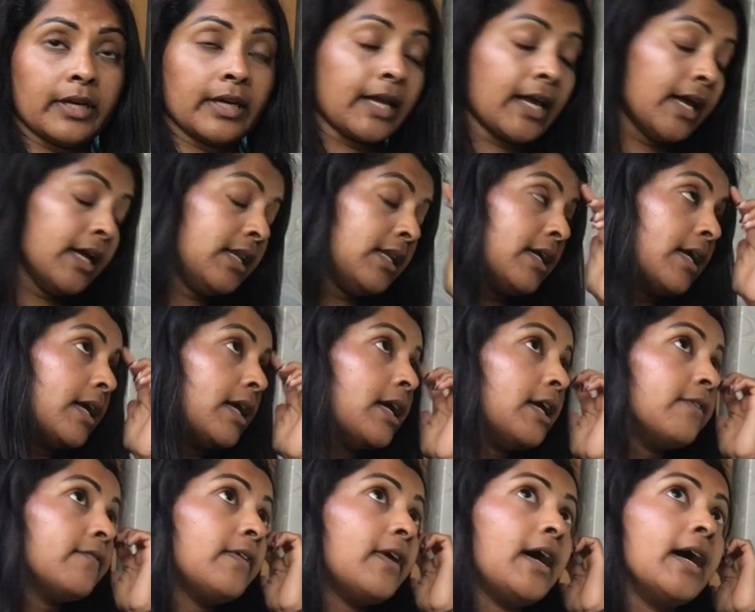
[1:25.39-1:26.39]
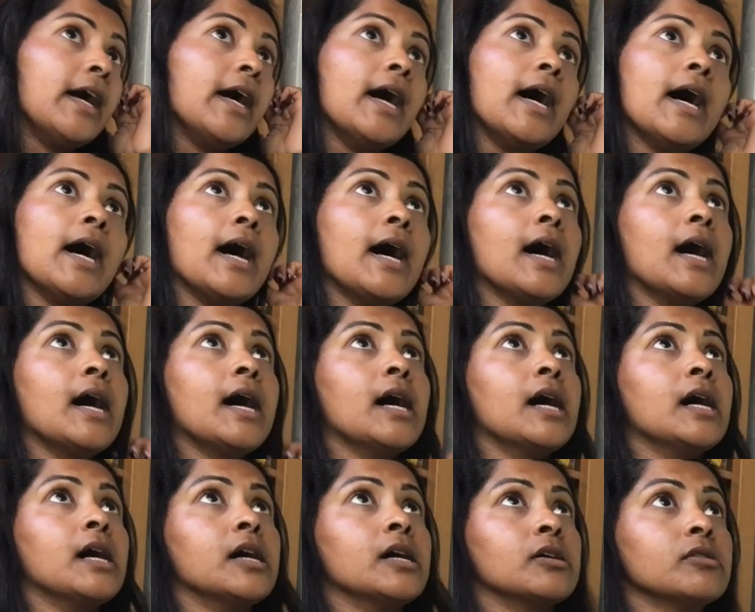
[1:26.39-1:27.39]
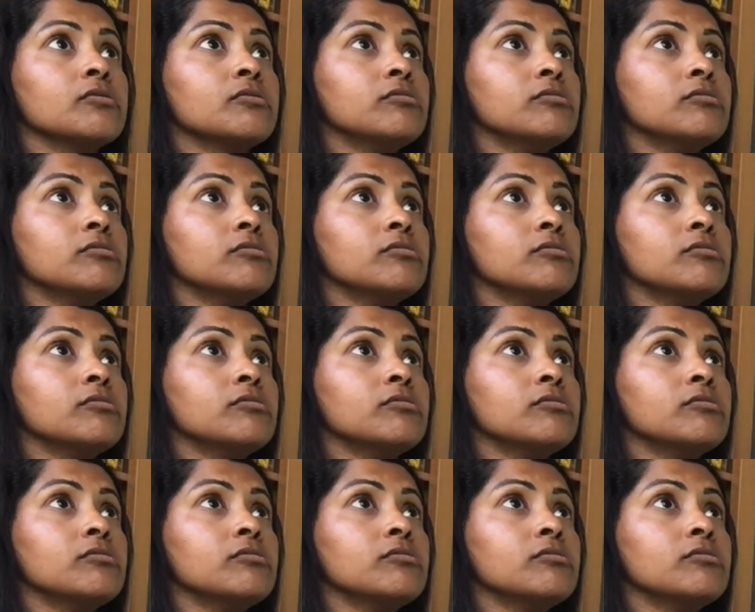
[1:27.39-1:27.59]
again, if I had,